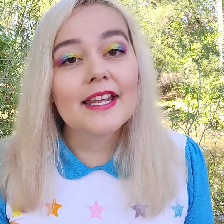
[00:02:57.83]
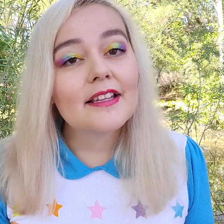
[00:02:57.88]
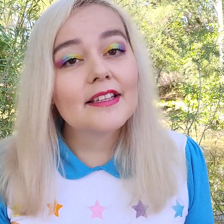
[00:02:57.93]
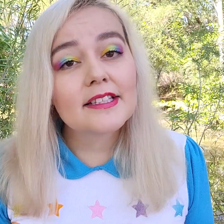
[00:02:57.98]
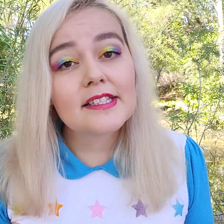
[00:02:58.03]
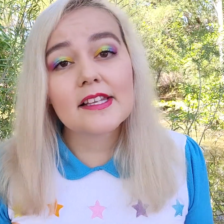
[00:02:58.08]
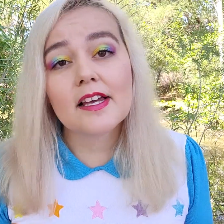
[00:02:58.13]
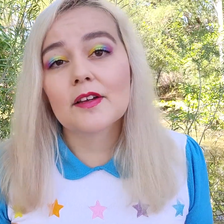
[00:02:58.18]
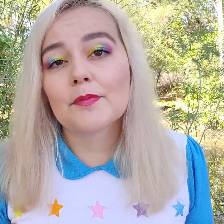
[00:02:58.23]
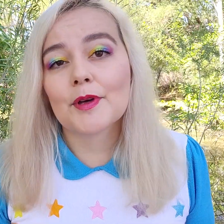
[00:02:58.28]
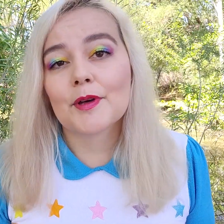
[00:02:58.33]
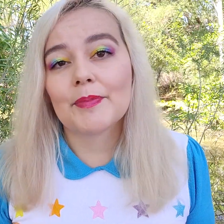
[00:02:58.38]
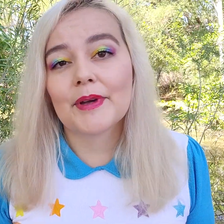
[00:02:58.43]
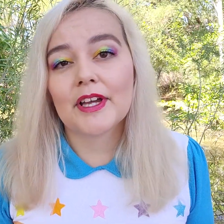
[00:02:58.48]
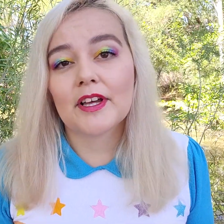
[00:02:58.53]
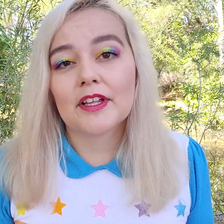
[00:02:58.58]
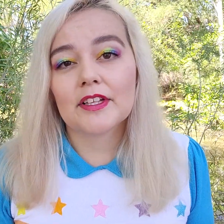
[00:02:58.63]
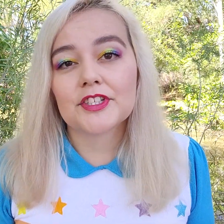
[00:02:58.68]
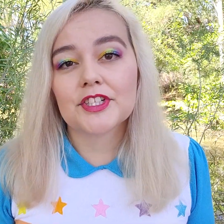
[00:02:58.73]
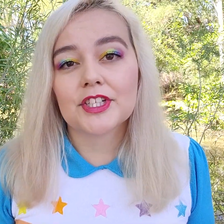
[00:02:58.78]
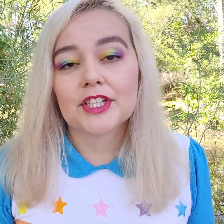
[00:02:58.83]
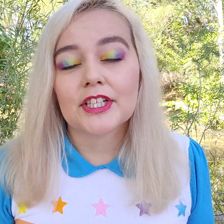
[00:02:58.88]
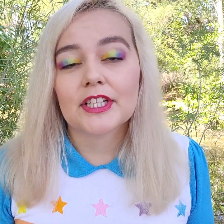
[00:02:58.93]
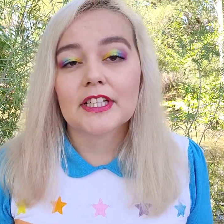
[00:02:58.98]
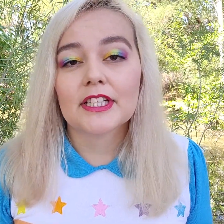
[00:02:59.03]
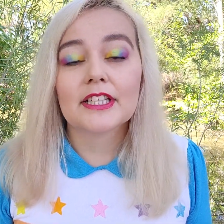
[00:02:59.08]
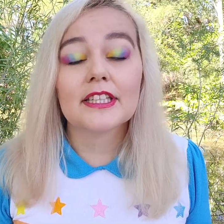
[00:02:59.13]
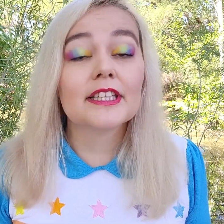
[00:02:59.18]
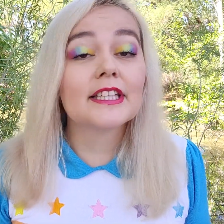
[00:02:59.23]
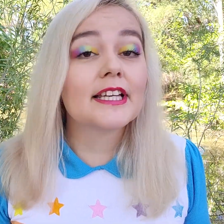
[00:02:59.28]
Now let's talk about biology.
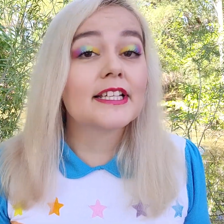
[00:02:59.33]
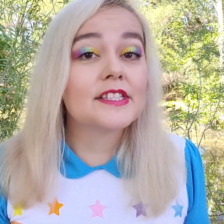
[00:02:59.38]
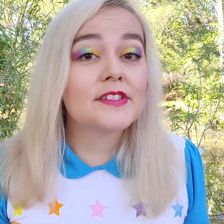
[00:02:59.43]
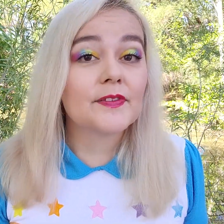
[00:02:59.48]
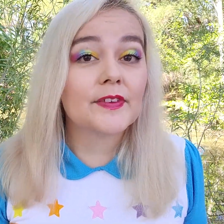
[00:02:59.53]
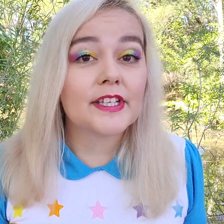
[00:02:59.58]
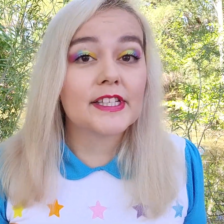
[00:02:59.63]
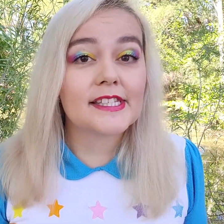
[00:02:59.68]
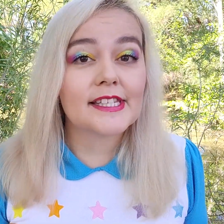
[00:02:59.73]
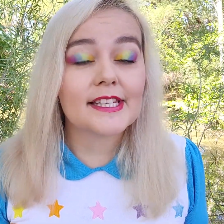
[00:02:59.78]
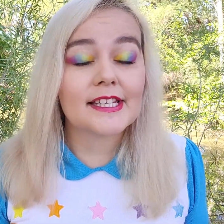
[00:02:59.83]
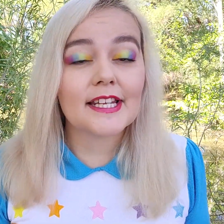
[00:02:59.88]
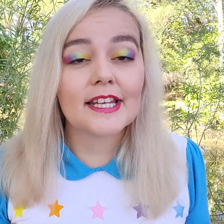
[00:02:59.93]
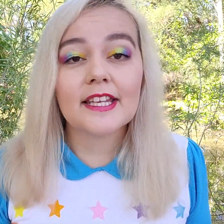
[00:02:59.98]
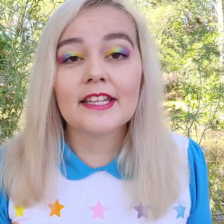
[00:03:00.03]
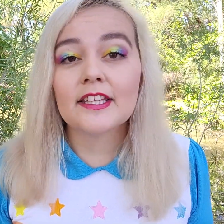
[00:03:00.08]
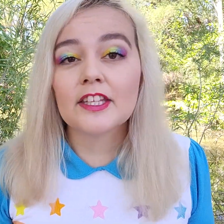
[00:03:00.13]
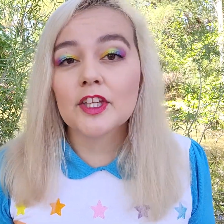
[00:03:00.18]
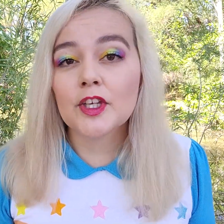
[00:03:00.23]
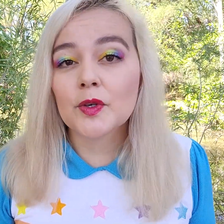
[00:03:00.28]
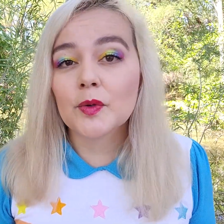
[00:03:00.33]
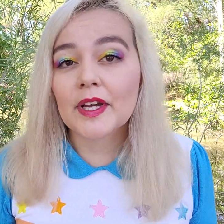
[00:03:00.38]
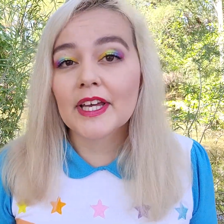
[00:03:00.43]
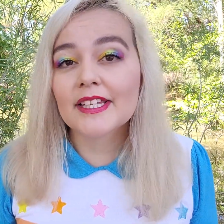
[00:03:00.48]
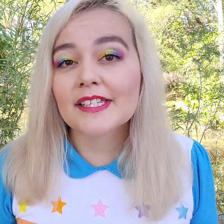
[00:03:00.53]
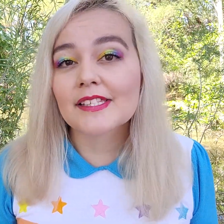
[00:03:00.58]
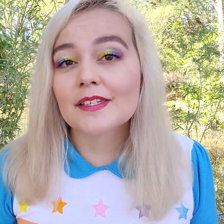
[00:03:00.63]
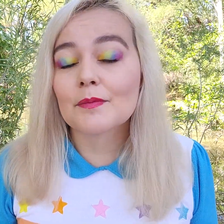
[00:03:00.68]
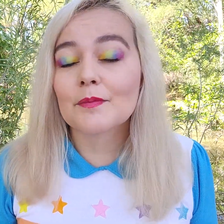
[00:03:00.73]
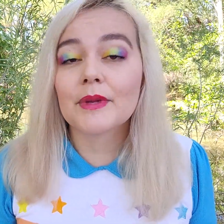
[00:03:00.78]
Let's face it, in the
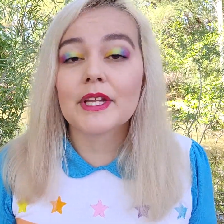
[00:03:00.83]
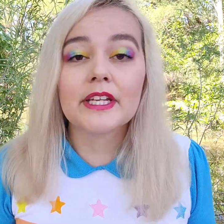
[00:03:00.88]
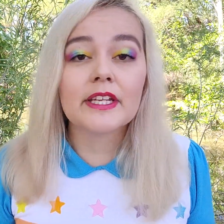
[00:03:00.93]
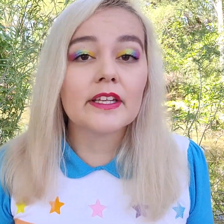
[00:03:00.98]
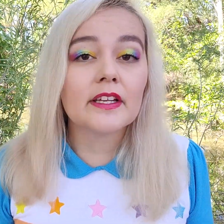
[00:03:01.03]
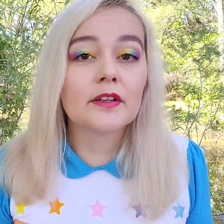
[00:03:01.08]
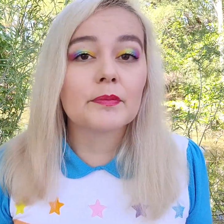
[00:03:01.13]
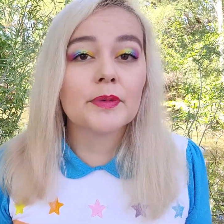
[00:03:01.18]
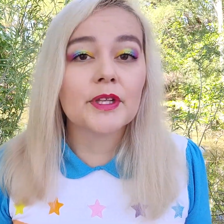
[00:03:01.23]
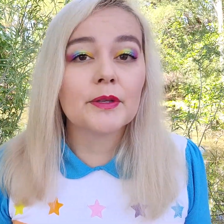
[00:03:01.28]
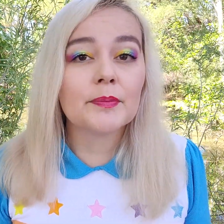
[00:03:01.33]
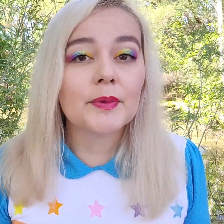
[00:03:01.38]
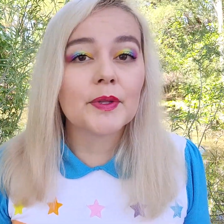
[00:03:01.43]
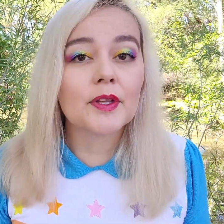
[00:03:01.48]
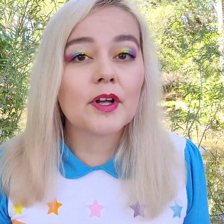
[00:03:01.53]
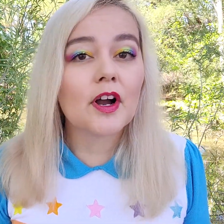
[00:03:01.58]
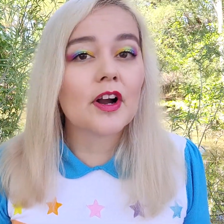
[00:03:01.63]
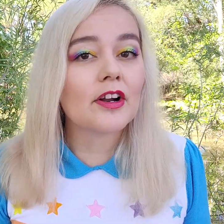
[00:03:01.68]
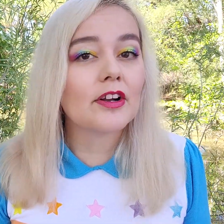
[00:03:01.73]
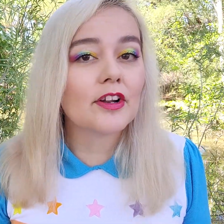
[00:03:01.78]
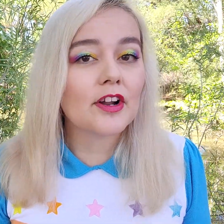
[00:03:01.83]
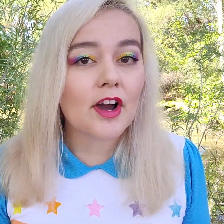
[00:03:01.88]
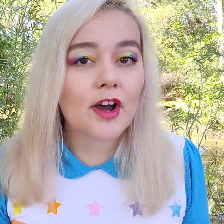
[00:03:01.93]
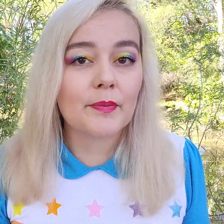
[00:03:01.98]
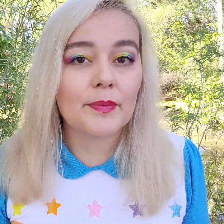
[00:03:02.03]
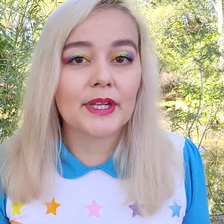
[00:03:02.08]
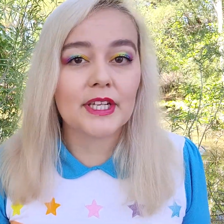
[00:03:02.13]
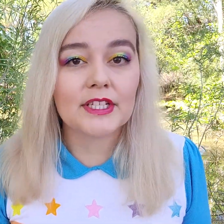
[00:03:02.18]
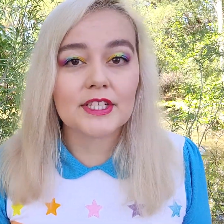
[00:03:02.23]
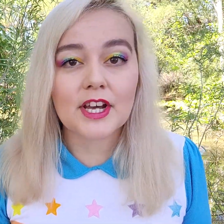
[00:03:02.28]
US, many young people are not being